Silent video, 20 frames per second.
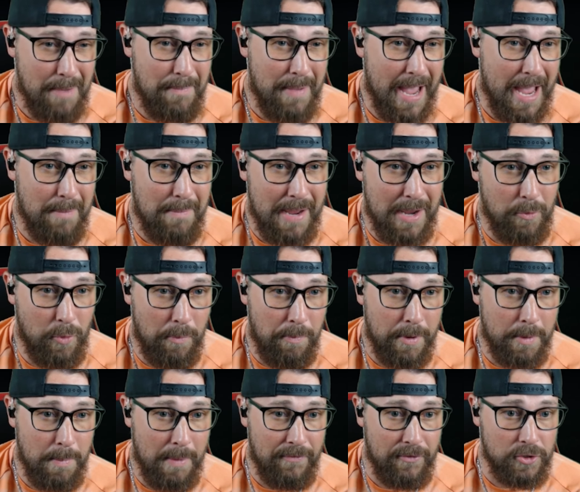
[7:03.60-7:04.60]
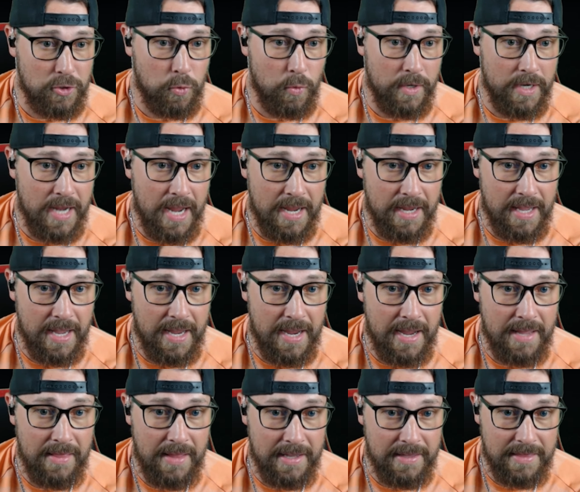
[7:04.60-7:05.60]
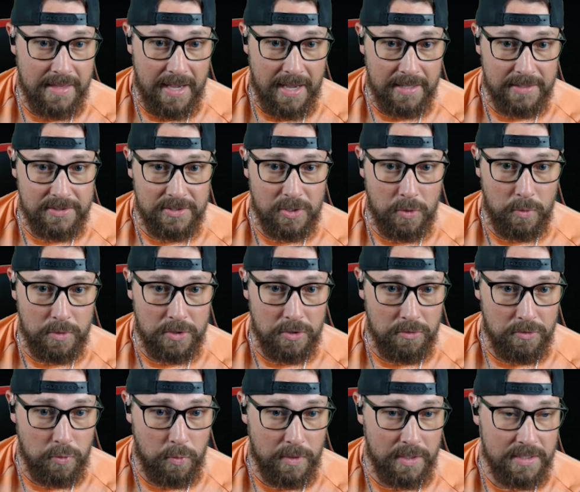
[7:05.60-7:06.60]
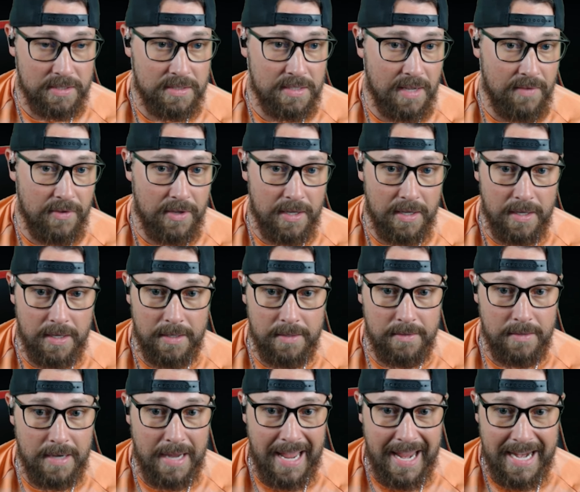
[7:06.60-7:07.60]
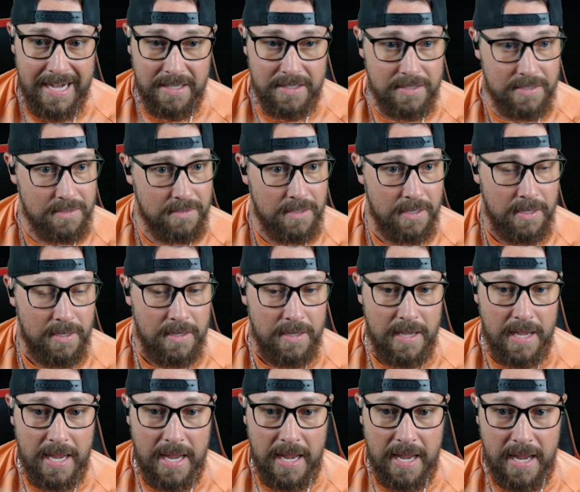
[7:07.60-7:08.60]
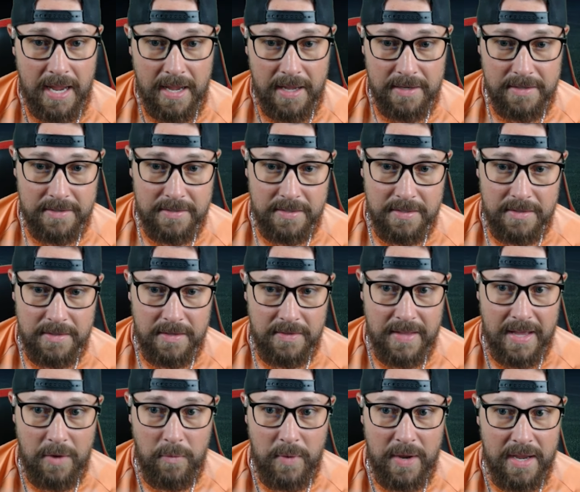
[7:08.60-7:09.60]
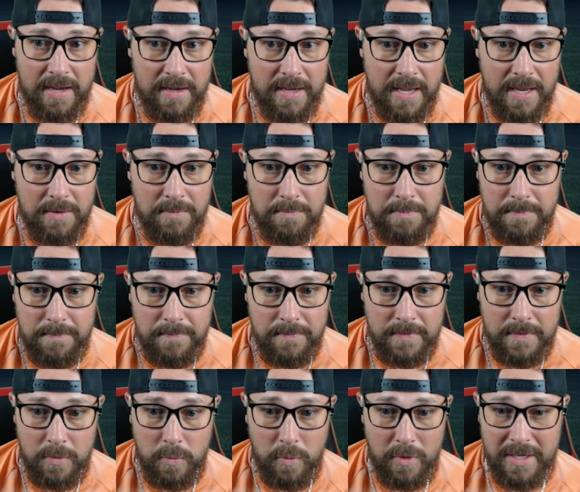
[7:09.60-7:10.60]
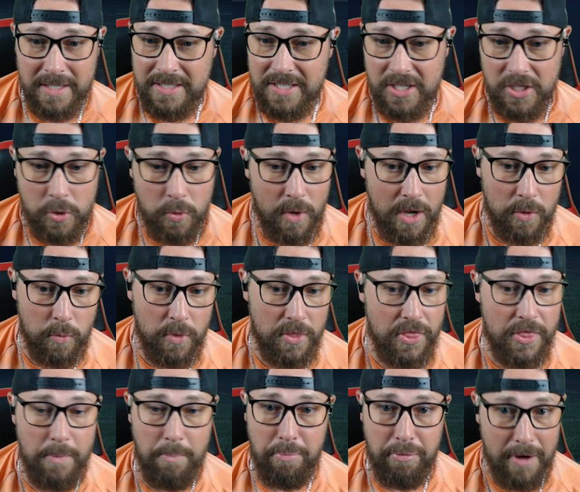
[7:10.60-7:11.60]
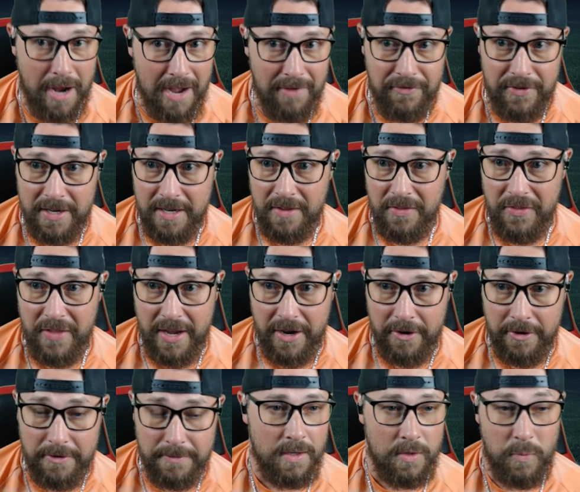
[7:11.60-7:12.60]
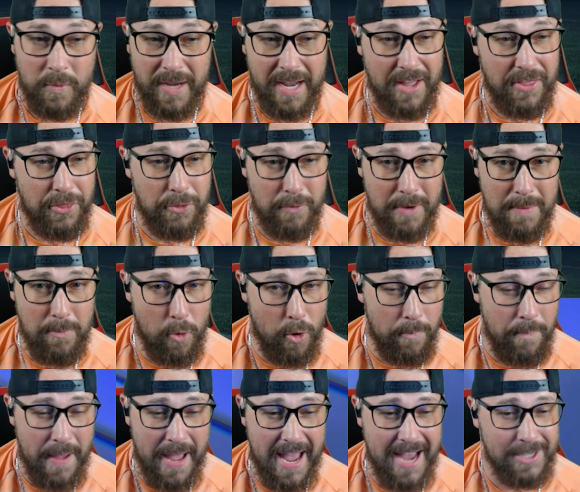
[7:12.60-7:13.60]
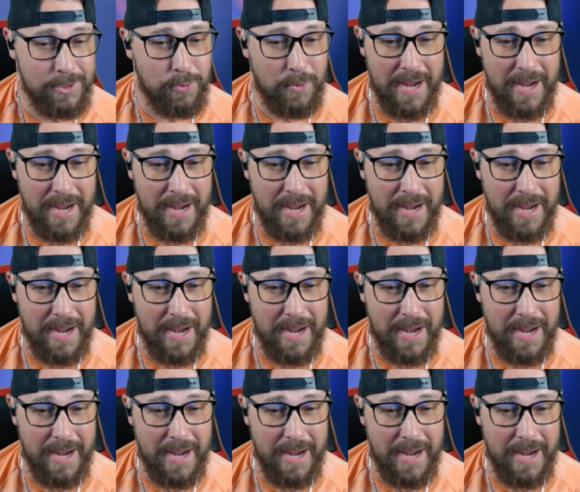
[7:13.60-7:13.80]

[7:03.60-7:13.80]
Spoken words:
bad, man. We'll put them up for 28K. I like that. So we'll do 27.8. And then that way, again, we'll continue on with the profit there. We got 3 more packs. We're